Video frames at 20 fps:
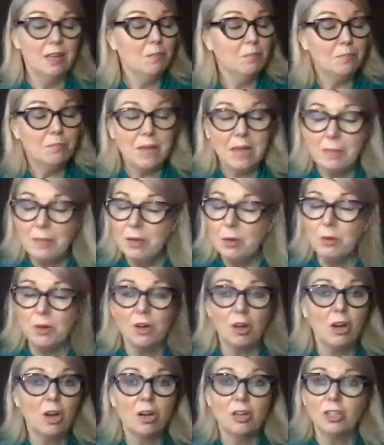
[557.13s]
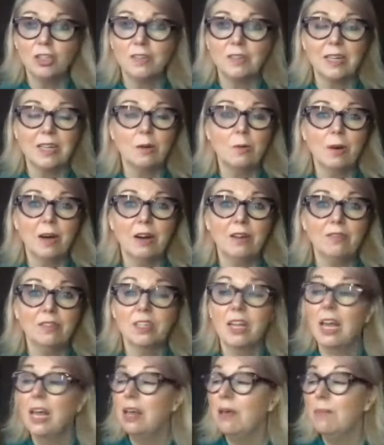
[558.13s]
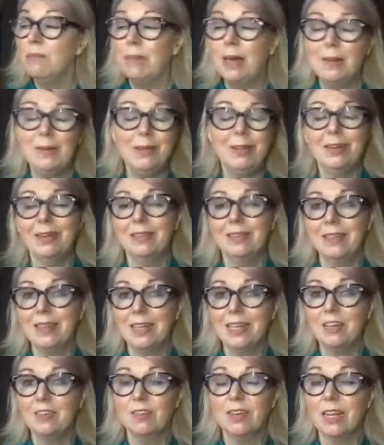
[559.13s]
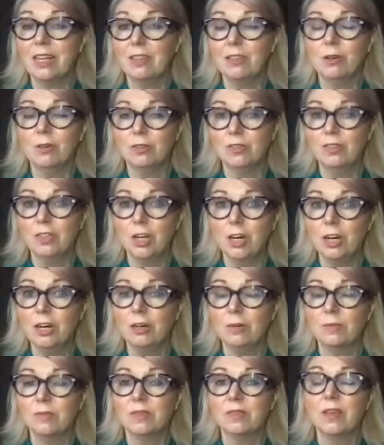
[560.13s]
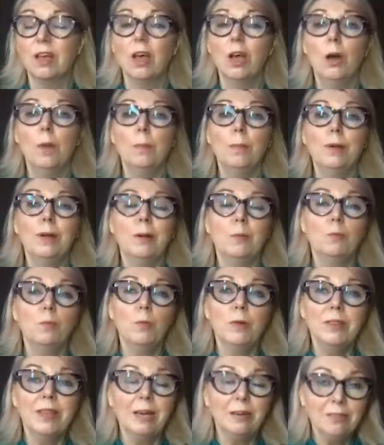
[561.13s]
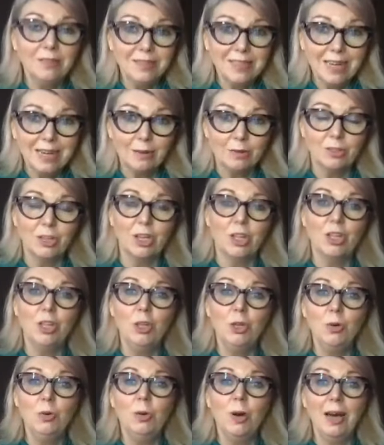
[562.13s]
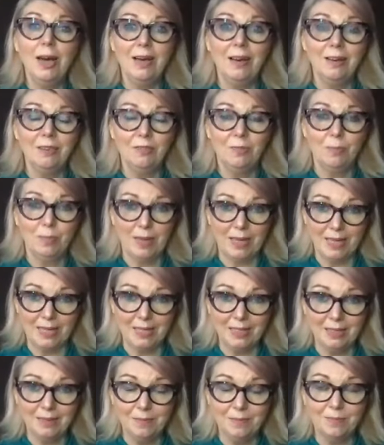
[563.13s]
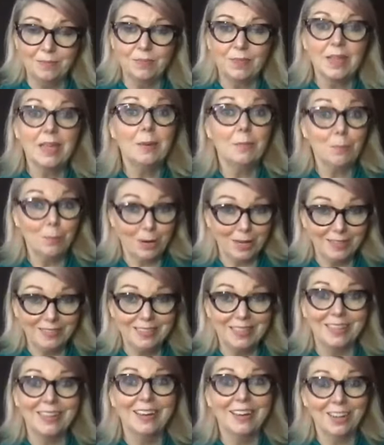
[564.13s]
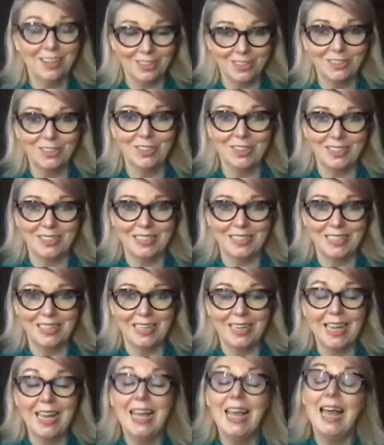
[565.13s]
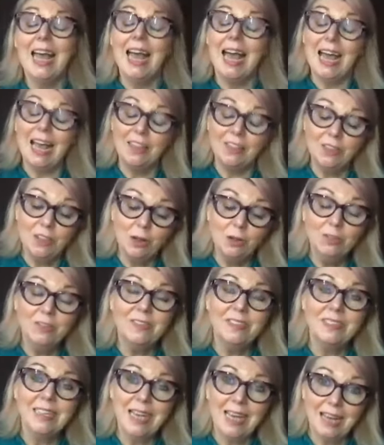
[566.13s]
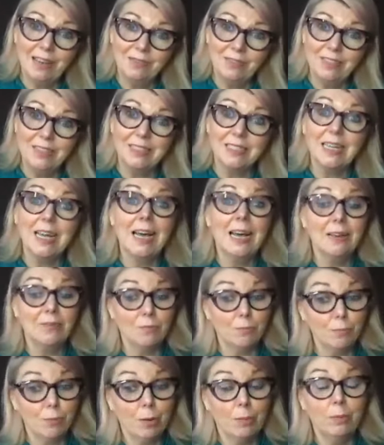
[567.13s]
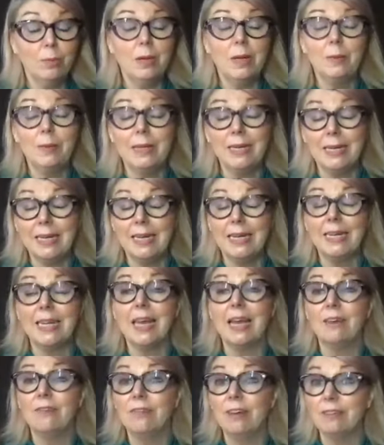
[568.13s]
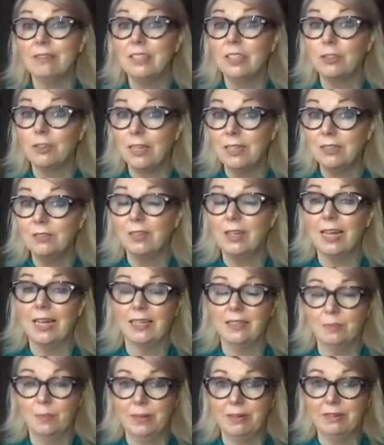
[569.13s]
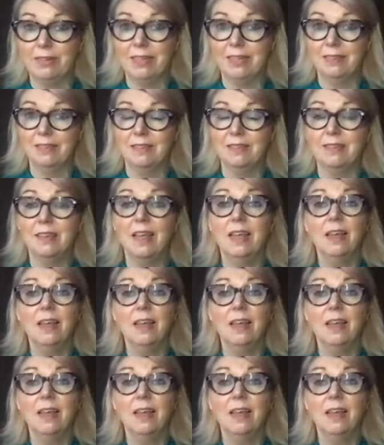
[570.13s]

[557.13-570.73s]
Maybe you were not consciously aware of it. Maybe you didn't think of it in those terms. But without doubt, you have been embracing uncertainty. And those that haven't have probably been leading a very stressful experience,